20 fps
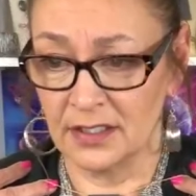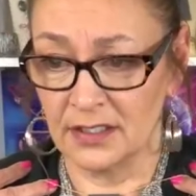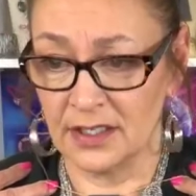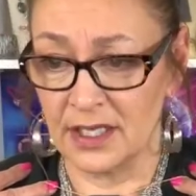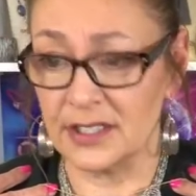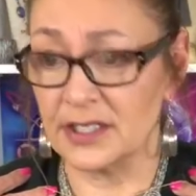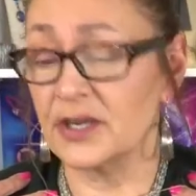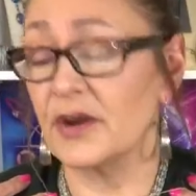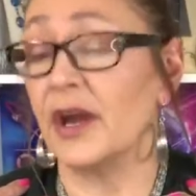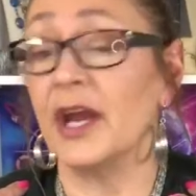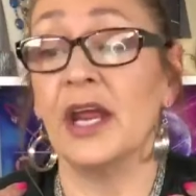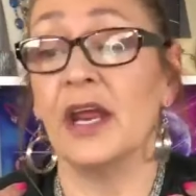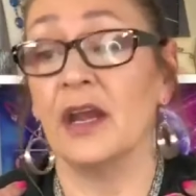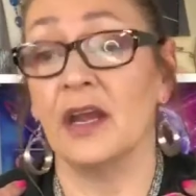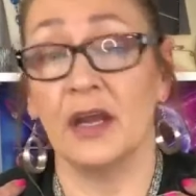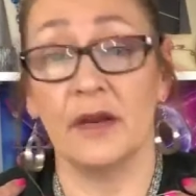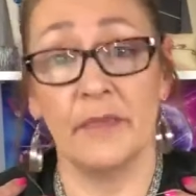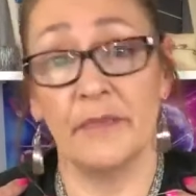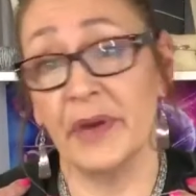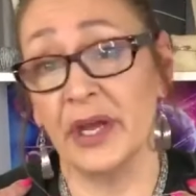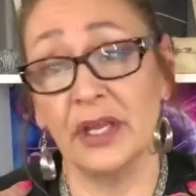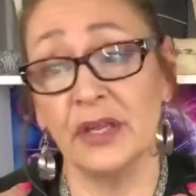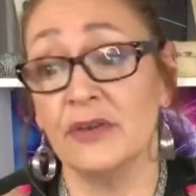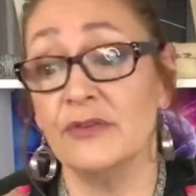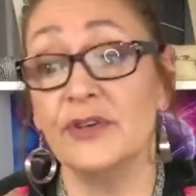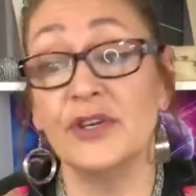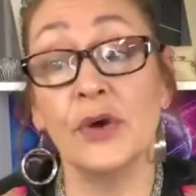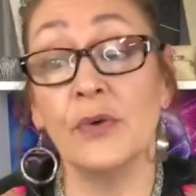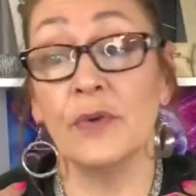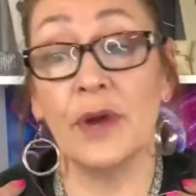That's great. But you
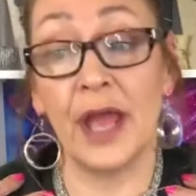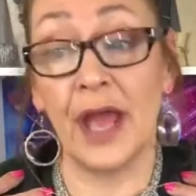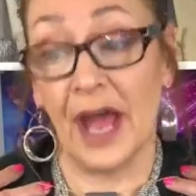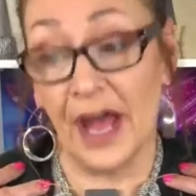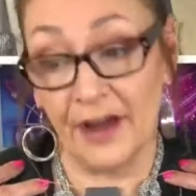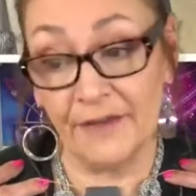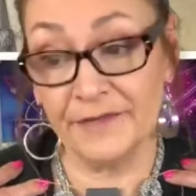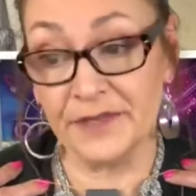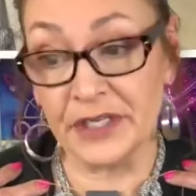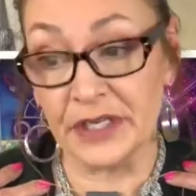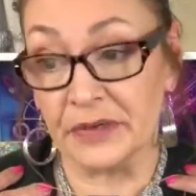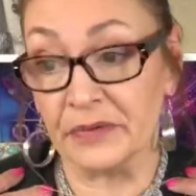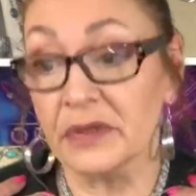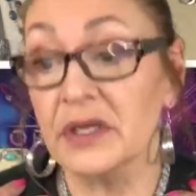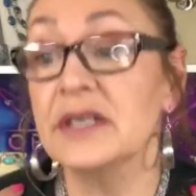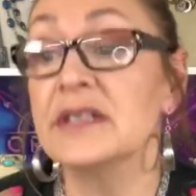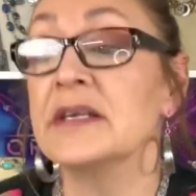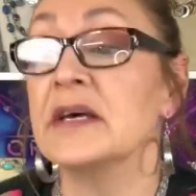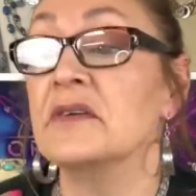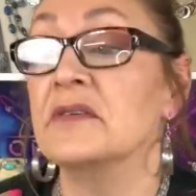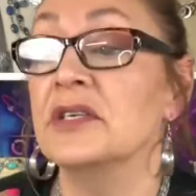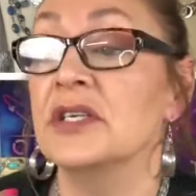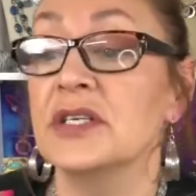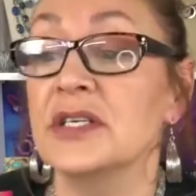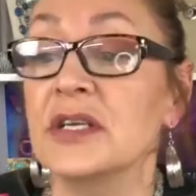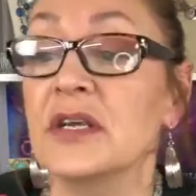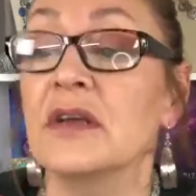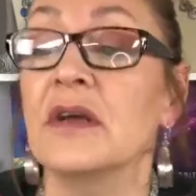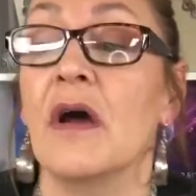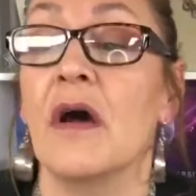don't have to because I'll
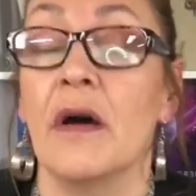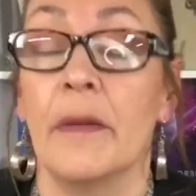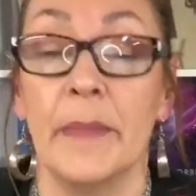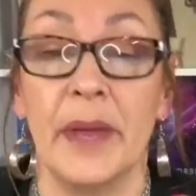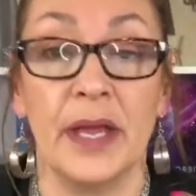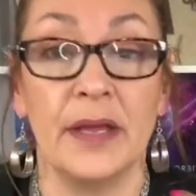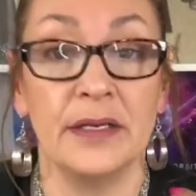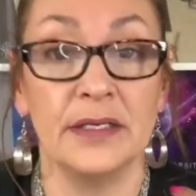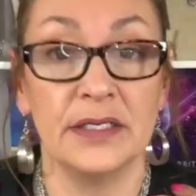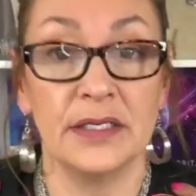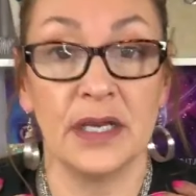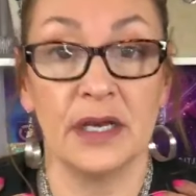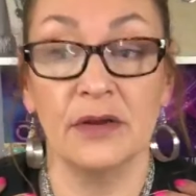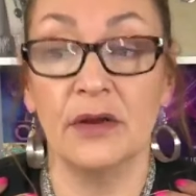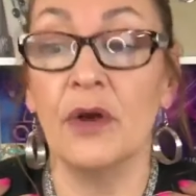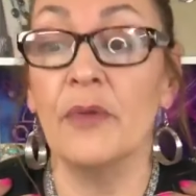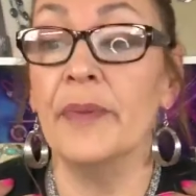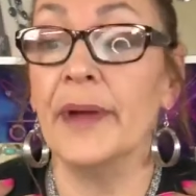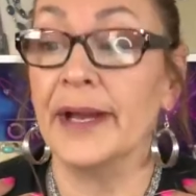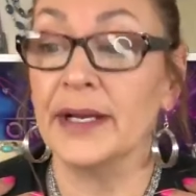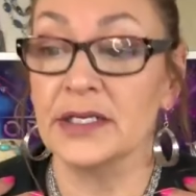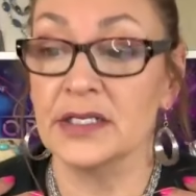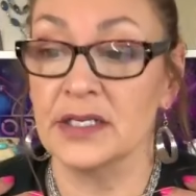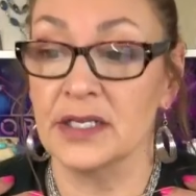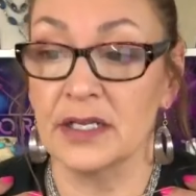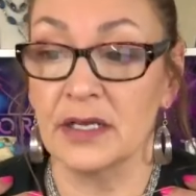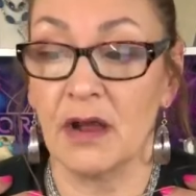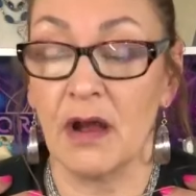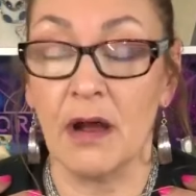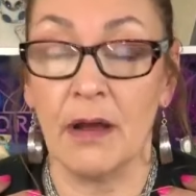just comment. I'll go back to
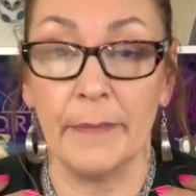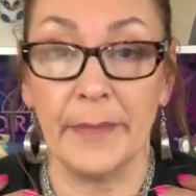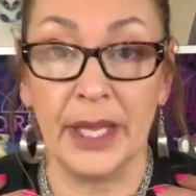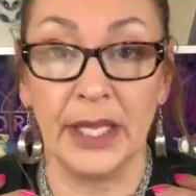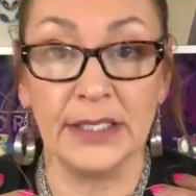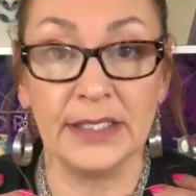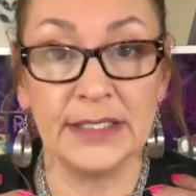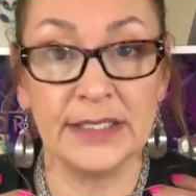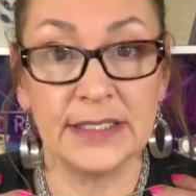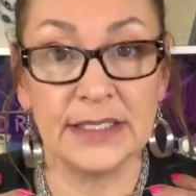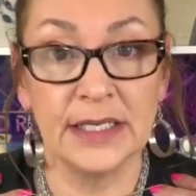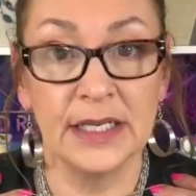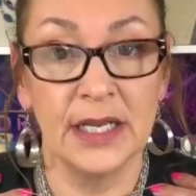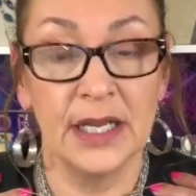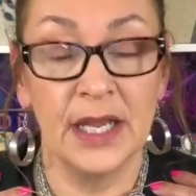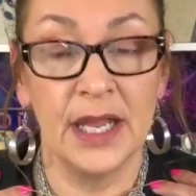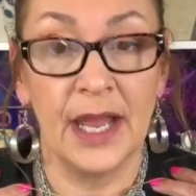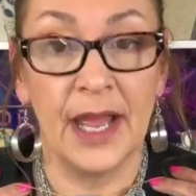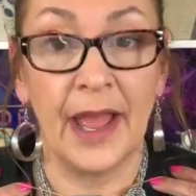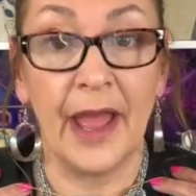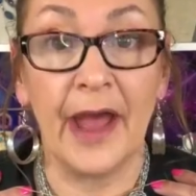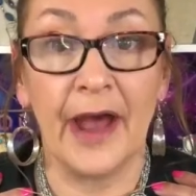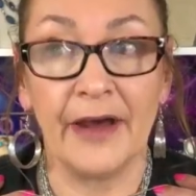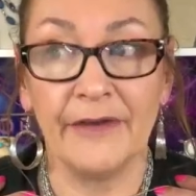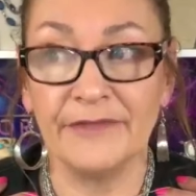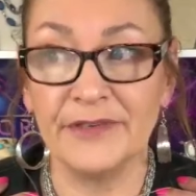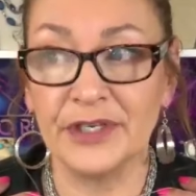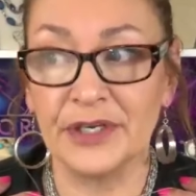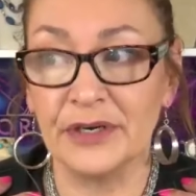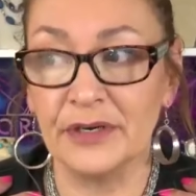the comments
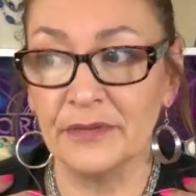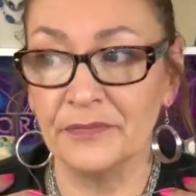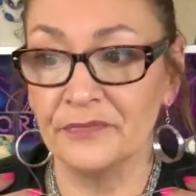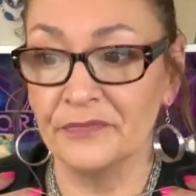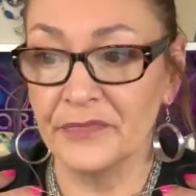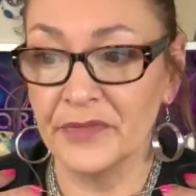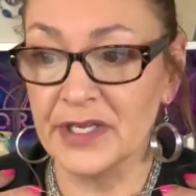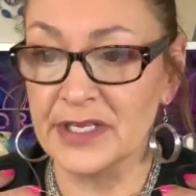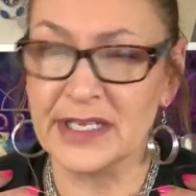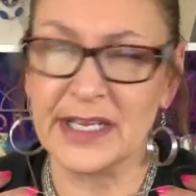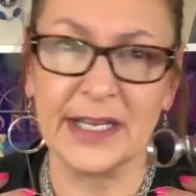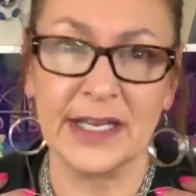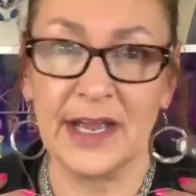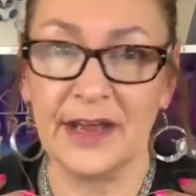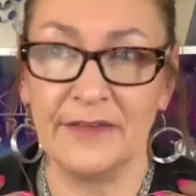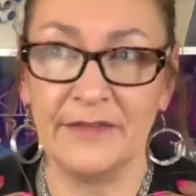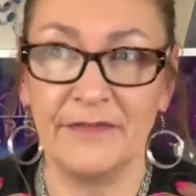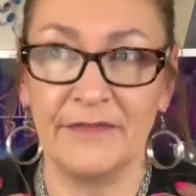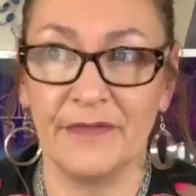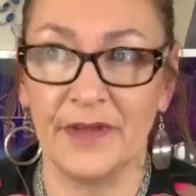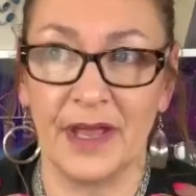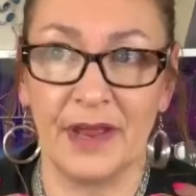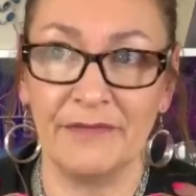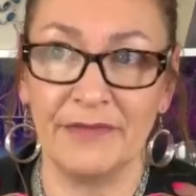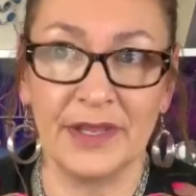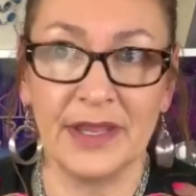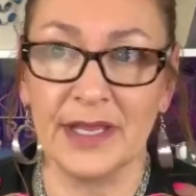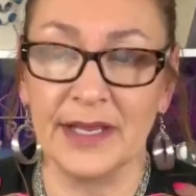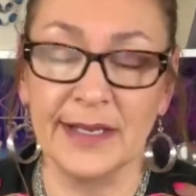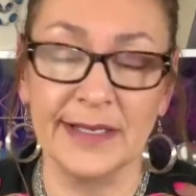after because I have
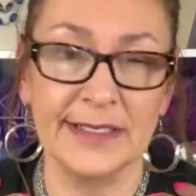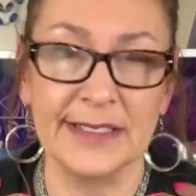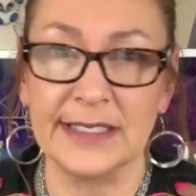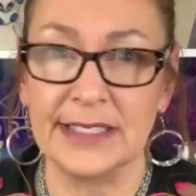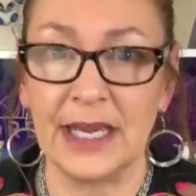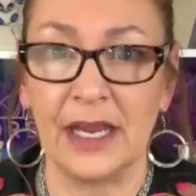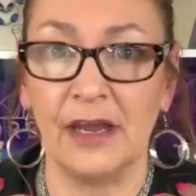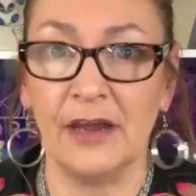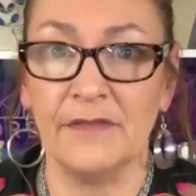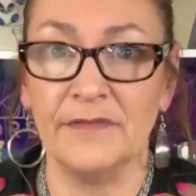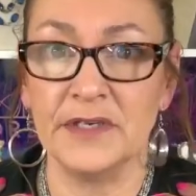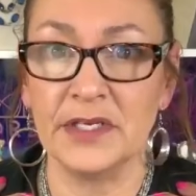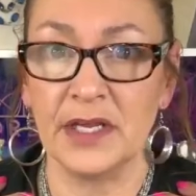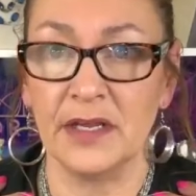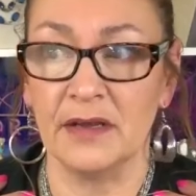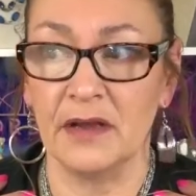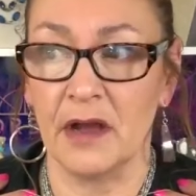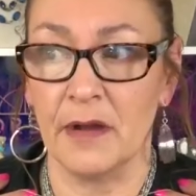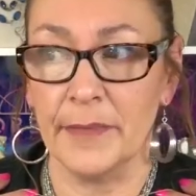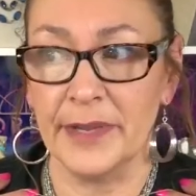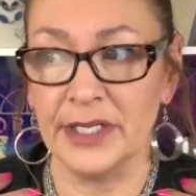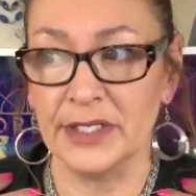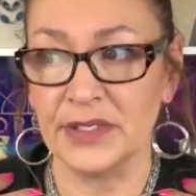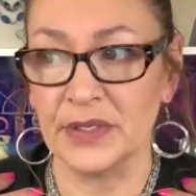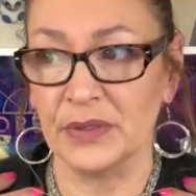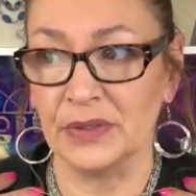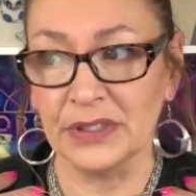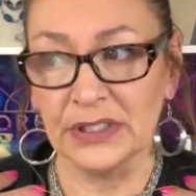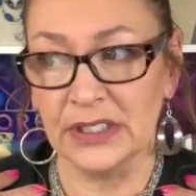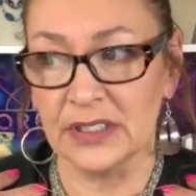everything is saved in comments
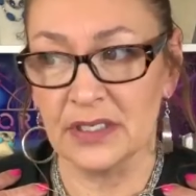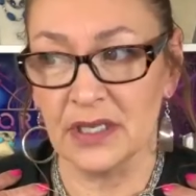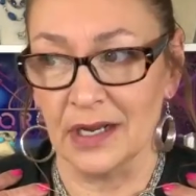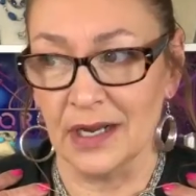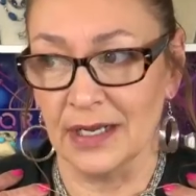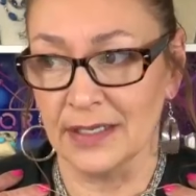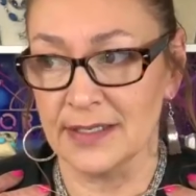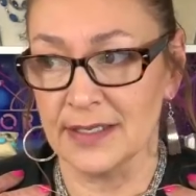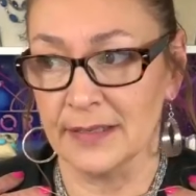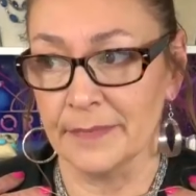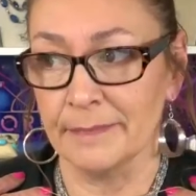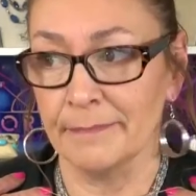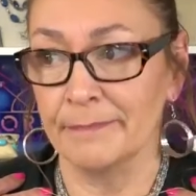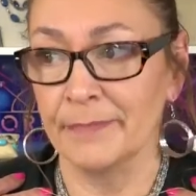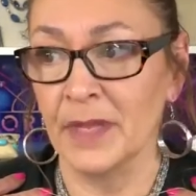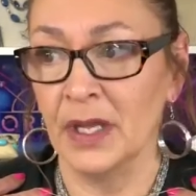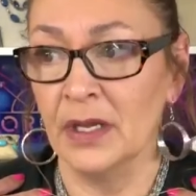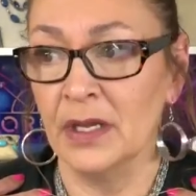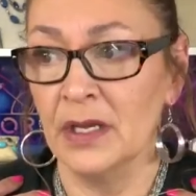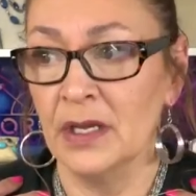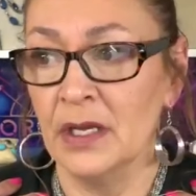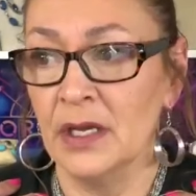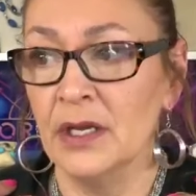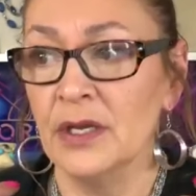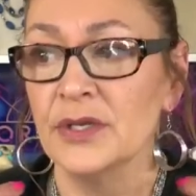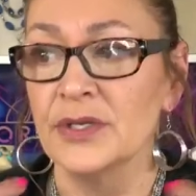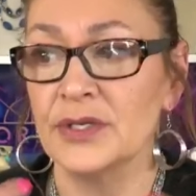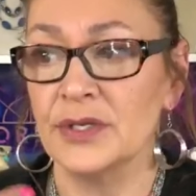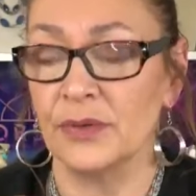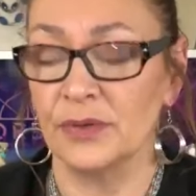sold. It's awesome.
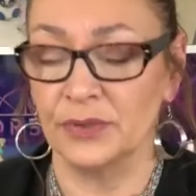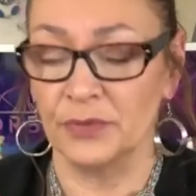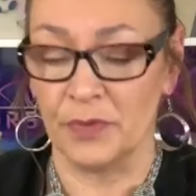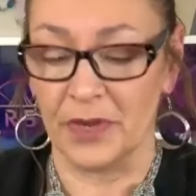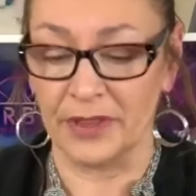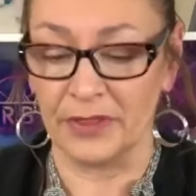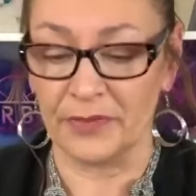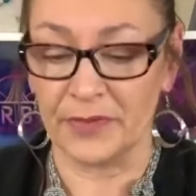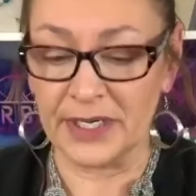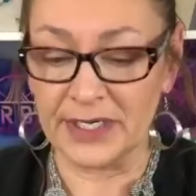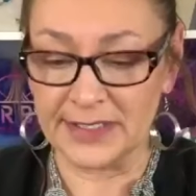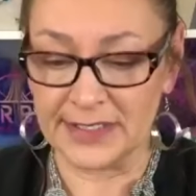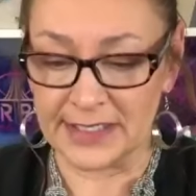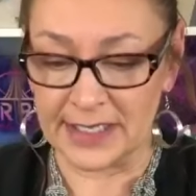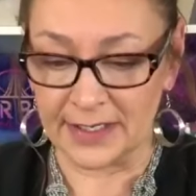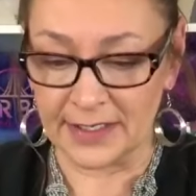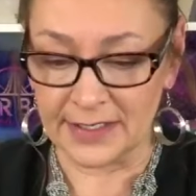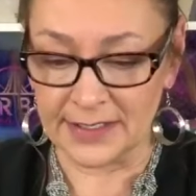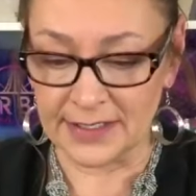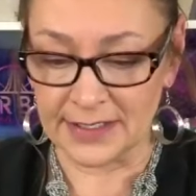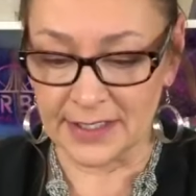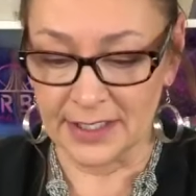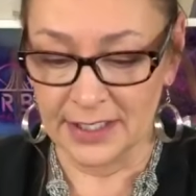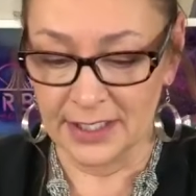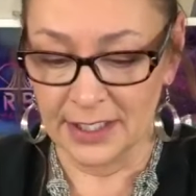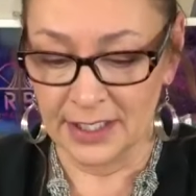Sold 136.